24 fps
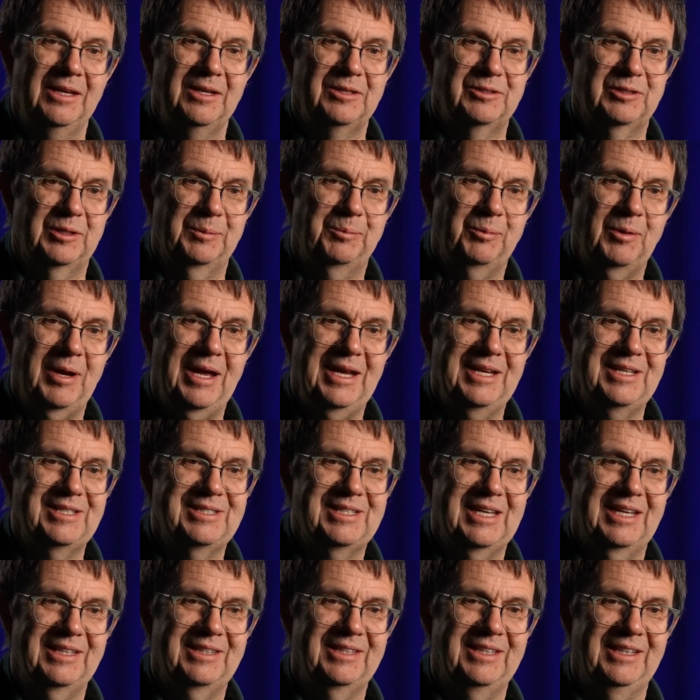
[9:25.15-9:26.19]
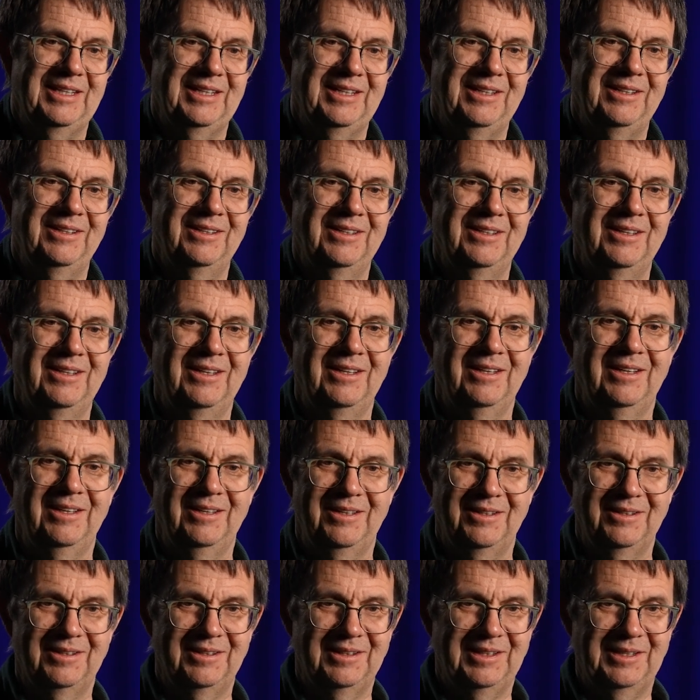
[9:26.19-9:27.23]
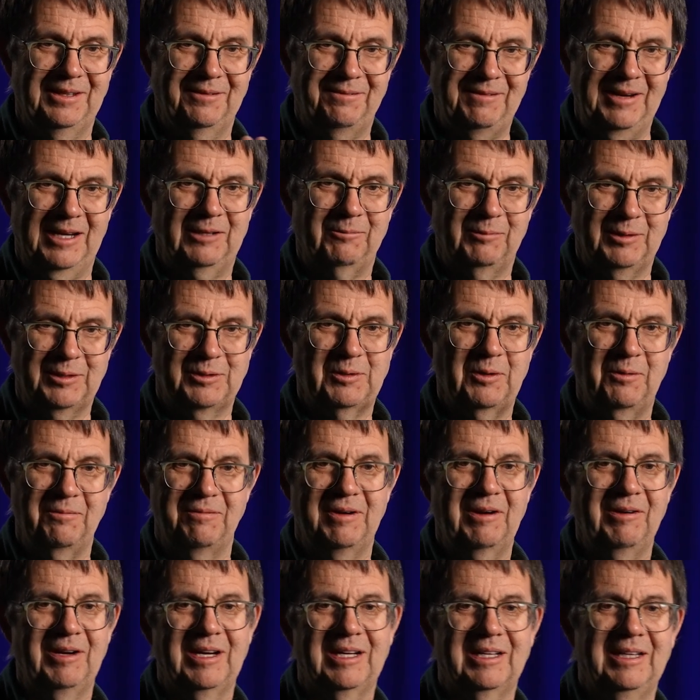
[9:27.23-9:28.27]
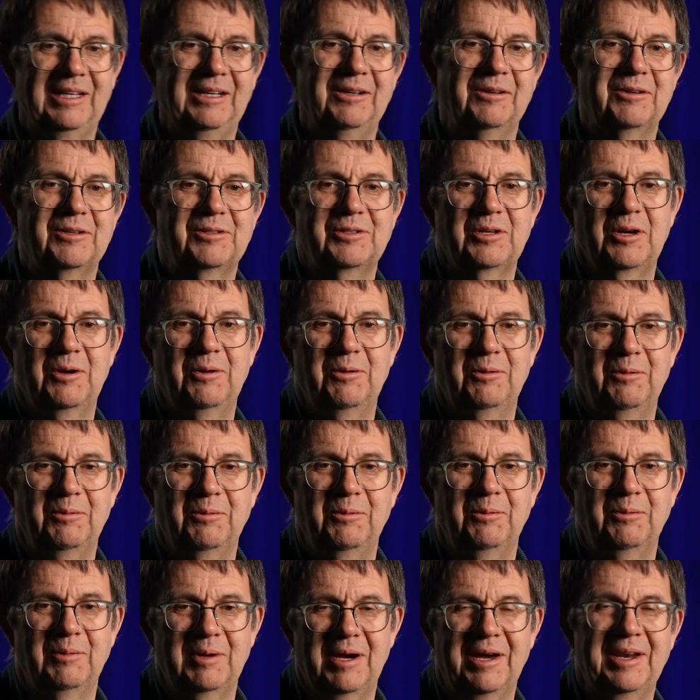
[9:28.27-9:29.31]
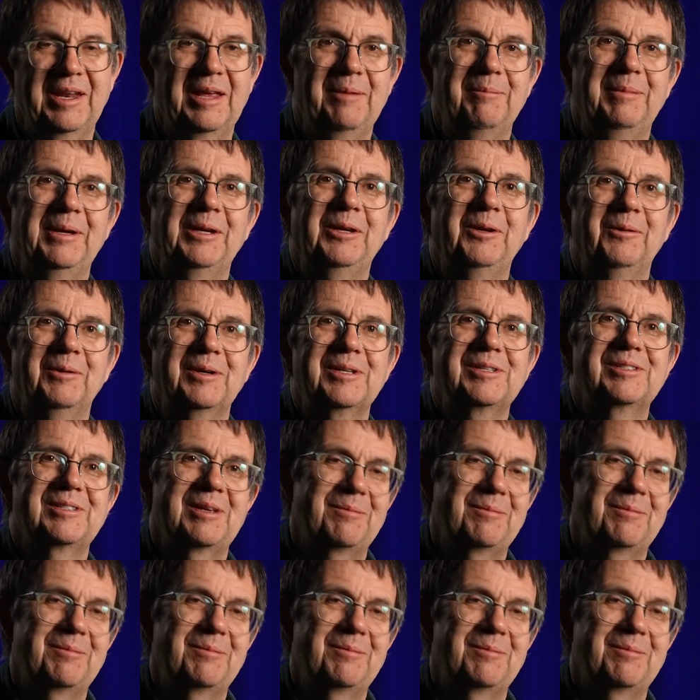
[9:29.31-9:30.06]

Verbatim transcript: surprised that the effect was so very clear, so unambiguous.